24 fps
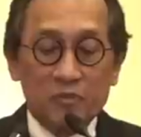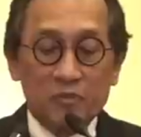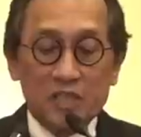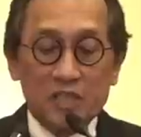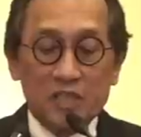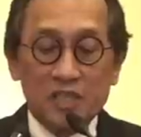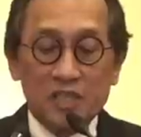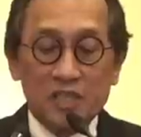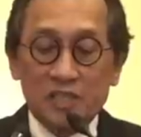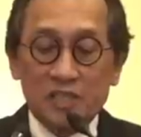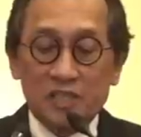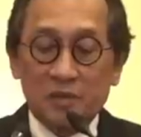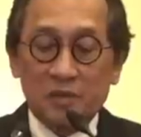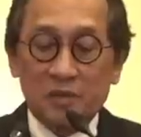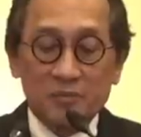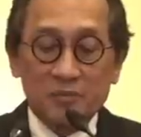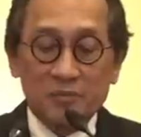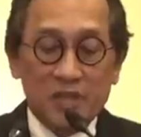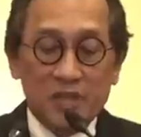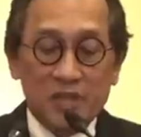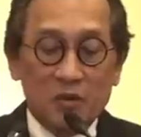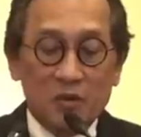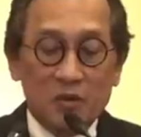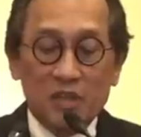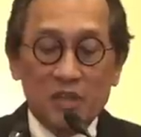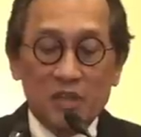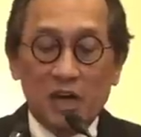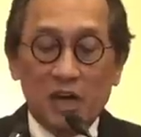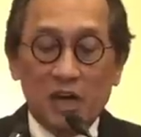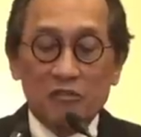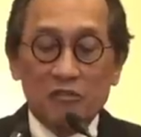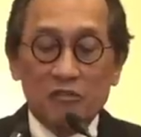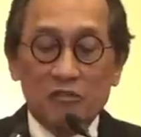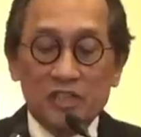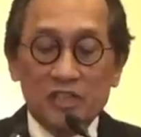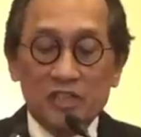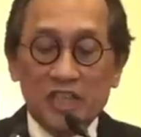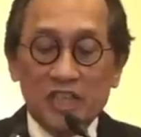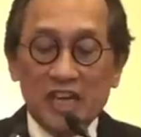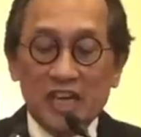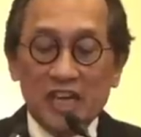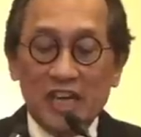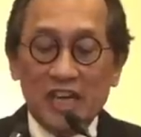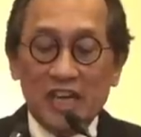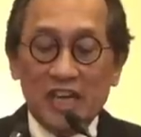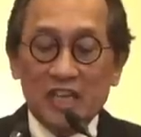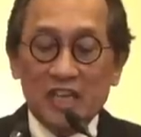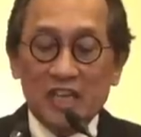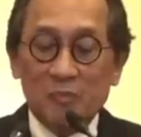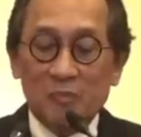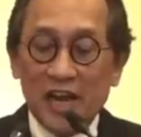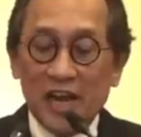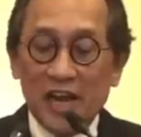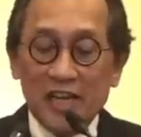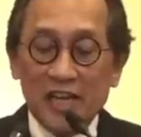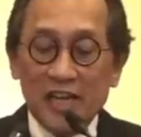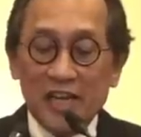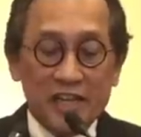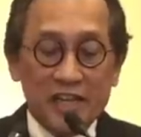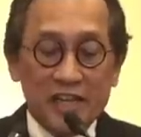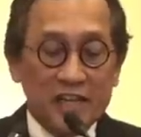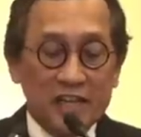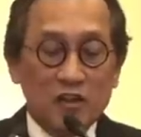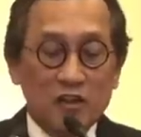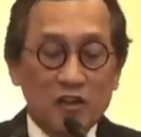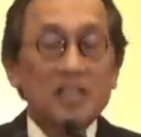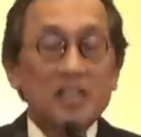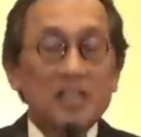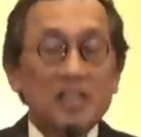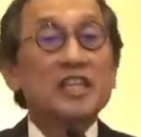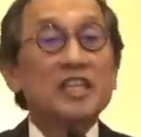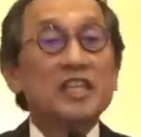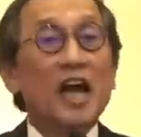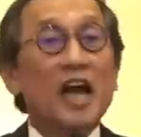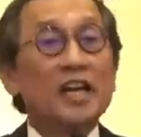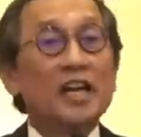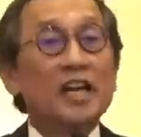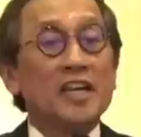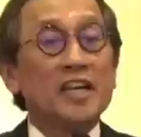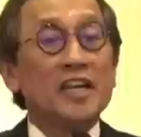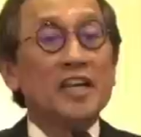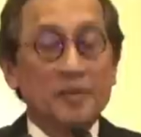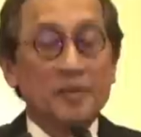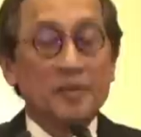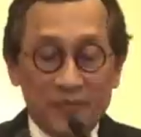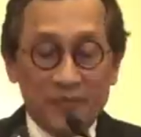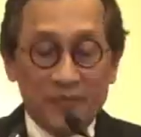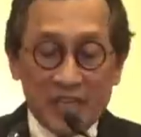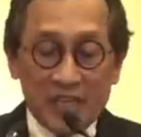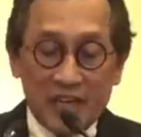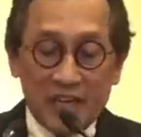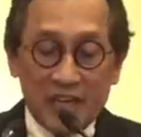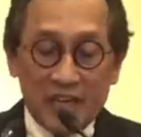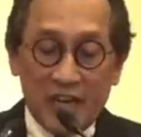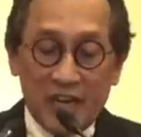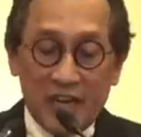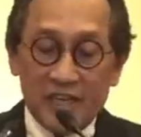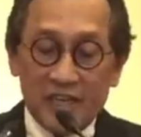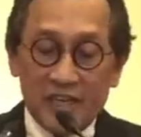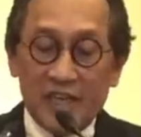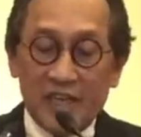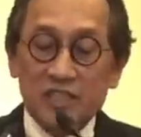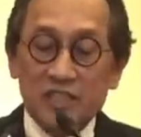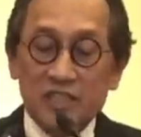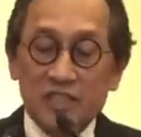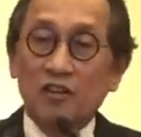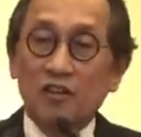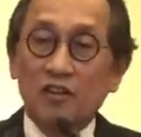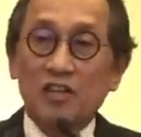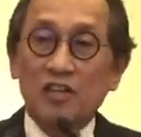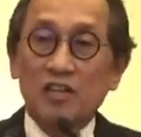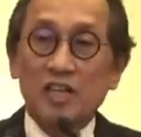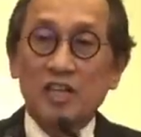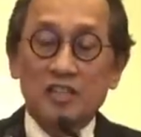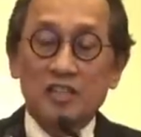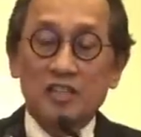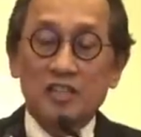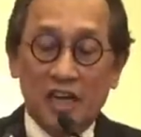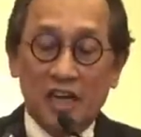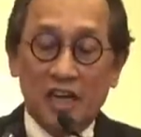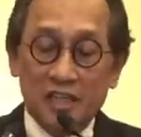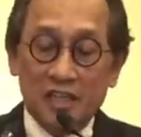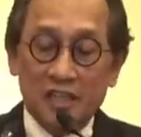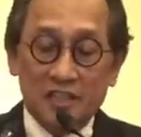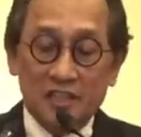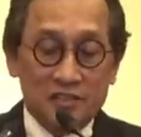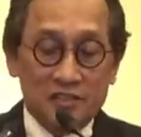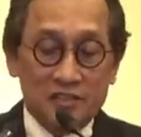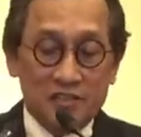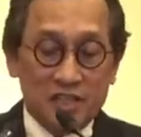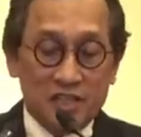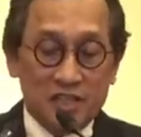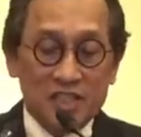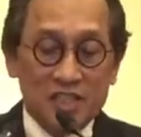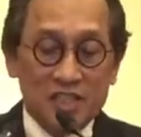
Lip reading: system without risking undermining it entirely, and that is not in China's interest.